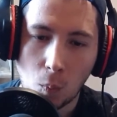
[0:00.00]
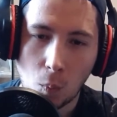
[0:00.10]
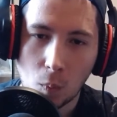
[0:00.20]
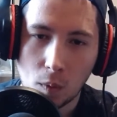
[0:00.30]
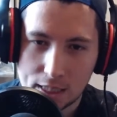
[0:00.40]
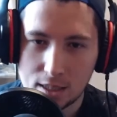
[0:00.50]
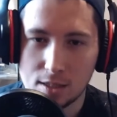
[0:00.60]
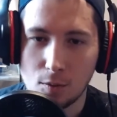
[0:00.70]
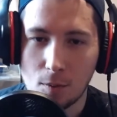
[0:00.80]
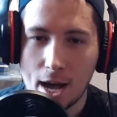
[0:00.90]
This is
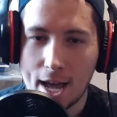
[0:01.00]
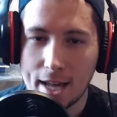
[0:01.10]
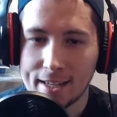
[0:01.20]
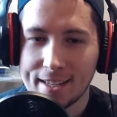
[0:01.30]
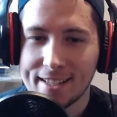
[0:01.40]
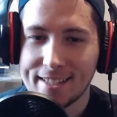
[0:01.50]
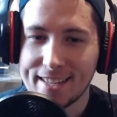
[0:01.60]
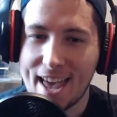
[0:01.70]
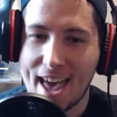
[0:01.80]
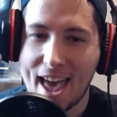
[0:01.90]
the way.
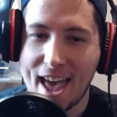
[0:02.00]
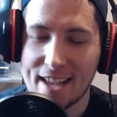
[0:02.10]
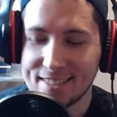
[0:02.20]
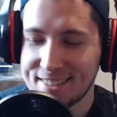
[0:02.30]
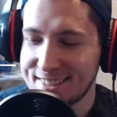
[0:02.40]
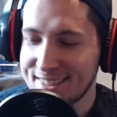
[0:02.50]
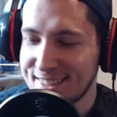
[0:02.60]
Yes.